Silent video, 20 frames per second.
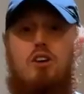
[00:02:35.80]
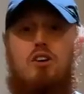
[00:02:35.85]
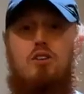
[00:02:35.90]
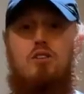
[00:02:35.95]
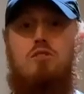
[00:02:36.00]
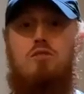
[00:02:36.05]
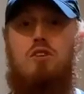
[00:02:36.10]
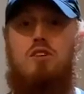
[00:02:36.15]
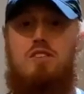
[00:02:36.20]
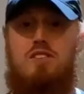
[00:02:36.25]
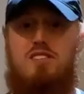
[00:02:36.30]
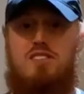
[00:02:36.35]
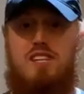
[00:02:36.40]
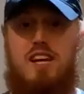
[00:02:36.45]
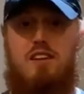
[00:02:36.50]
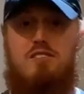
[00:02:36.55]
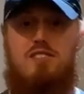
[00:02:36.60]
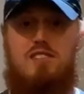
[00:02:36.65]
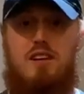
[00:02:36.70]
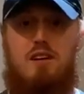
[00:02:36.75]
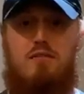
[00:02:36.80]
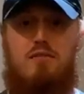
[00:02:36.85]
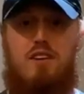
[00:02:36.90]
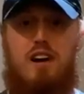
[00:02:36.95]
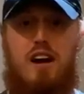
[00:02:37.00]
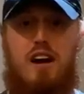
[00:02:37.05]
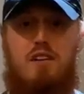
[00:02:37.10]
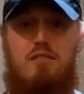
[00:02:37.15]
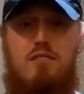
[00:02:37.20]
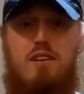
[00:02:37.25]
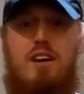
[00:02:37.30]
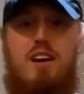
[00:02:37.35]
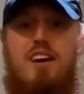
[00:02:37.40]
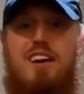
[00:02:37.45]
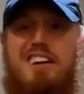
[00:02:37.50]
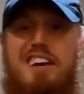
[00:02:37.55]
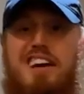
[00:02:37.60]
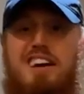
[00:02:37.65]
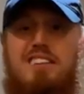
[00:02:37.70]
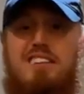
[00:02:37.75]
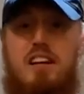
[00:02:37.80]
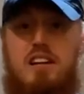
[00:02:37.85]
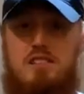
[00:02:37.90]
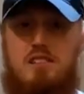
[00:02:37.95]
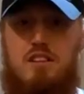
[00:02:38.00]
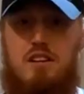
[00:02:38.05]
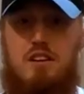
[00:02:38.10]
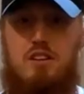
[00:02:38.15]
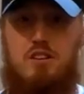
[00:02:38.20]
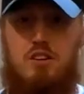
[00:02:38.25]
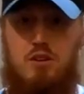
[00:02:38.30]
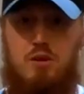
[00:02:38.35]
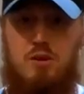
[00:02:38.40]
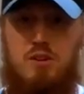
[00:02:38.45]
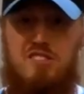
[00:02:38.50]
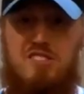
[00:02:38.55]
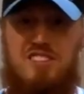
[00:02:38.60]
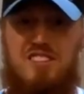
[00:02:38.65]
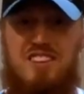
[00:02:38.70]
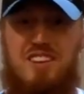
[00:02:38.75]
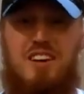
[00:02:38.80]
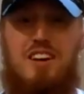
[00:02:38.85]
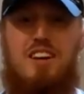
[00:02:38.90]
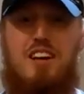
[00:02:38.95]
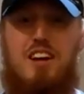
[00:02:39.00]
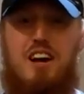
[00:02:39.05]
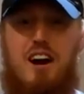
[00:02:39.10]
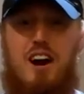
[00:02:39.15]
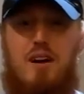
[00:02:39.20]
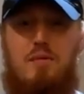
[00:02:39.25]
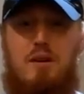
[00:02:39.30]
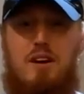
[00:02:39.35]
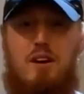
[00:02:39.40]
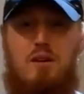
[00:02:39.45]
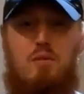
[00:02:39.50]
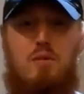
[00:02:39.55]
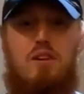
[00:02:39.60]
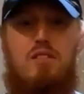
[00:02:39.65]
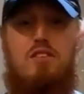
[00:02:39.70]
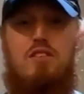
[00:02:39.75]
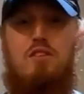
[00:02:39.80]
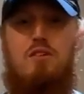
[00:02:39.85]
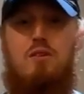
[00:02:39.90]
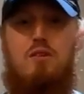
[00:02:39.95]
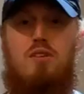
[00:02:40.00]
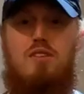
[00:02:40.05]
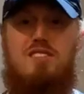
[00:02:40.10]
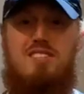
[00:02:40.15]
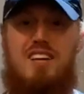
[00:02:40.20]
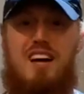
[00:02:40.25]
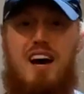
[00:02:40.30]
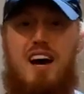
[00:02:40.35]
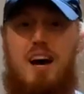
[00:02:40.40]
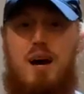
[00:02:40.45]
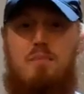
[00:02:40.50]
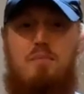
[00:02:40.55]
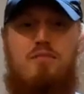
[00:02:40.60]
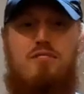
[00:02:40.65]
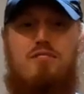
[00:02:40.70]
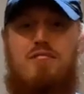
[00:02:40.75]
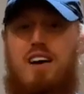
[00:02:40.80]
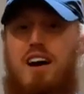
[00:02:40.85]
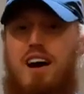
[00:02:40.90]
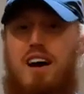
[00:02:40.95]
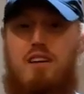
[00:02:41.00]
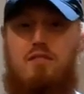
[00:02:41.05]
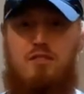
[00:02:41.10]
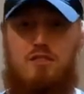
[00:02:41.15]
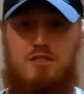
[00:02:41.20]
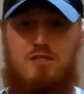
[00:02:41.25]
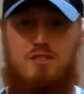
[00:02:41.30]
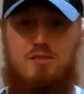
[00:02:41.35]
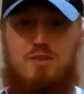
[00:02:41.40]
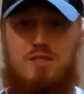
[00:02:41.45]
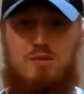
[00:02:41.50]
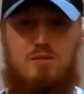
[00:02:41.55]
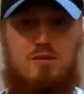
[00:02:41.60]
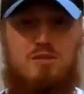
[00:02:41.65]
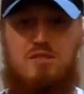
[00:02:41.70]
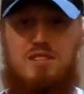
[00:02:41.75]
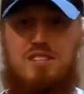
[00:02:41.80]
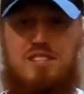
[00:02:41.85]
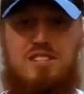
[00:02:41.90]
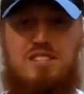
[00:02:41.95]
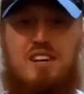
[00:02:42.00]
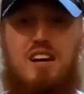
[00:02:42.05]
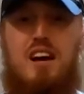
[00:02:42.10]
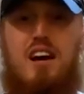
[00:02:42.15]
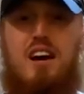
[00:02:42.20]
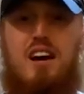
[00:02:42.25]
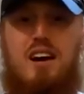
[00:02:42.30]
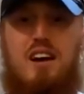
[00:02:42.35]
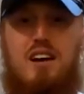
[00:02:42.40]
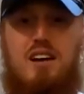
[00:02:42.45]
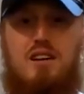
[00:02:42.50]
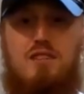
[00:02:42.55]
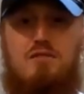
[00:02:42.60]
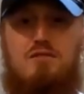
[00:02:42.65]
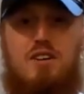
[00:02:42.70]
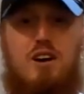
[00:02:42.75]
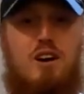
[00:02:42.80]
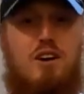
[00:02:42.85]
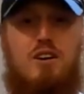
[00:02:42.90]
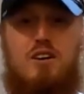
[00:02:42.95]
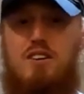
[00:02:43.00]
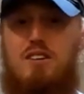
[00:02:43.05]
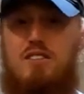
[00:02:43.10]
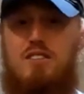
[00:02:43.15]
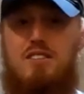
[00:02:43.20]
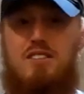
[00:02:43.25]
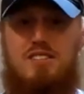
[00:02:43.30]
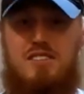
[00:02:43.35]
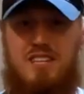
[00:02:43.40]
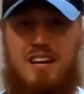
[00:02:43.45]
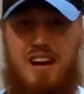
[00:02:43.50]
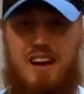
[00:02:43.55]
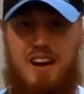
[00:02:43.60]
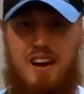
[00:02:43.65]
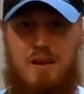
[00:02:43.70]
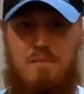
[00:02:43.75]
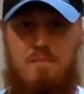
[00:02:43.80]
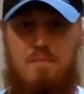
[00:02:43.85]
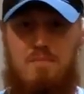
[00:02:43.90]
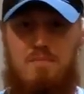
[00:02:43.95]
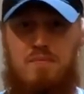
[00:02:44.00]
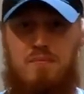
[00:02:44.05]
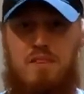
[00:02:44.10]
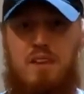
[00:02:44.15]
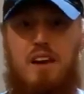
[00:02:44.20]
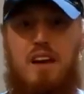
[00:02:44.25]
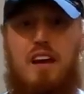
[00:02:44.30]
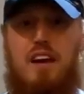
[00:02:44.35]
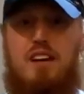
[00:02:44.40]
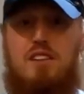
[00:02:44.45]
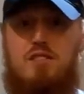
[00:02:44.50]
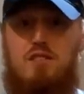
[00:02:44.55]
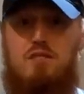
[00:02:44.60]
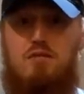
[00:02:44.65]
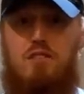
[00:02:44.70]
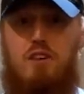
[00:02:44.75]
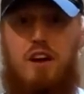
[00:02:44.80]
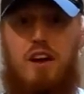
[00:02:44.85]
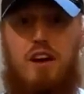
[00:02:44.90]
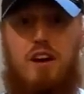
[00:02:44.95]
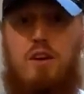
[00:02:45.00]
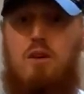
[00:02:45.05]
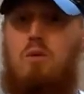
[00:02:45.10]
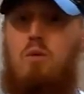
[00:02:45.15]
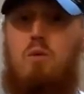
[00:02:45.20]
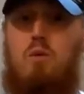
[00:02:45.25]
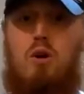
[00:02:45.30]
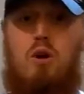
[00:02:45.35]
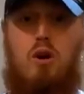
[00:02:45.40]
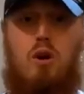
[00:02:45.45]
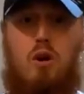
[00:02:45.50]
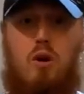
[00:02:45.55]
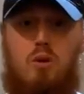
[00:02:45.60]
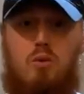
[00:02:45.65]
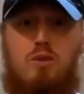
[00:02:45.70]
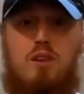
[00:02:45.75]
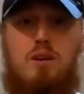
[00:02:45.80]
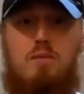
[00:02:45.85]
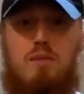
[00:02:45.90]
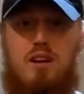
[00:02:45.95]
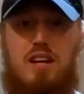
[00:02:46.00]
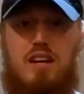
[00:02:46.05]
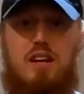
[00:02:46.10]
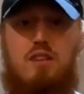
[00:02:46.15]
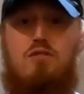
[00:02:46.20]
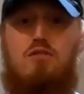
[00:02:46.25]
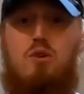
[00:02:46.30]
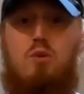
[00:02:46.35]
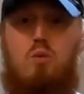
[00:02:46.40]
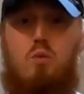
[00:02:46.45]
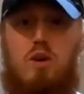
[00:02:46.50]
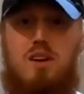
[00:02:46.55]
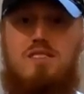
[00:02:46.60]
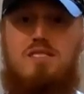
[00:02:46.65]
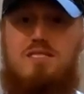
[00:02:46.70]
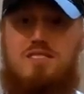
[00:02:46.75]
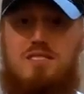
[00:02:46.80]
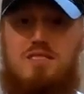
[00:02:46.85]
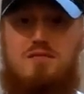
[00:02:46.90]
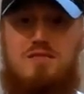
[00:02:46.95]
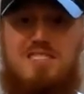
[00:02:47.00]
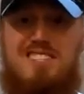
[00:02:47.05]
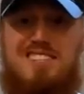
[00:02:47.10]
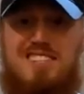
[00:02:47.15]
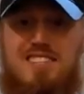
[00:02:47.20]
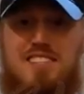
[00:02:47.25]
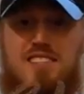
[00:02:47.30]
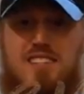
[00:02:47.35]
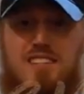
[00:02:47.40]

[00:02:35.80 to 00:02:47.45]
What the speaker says: You've heard the staff's top five, now let's hear yours. Comment with your top five Christmas movies of all time. And don't forget, we're only meeting for one service this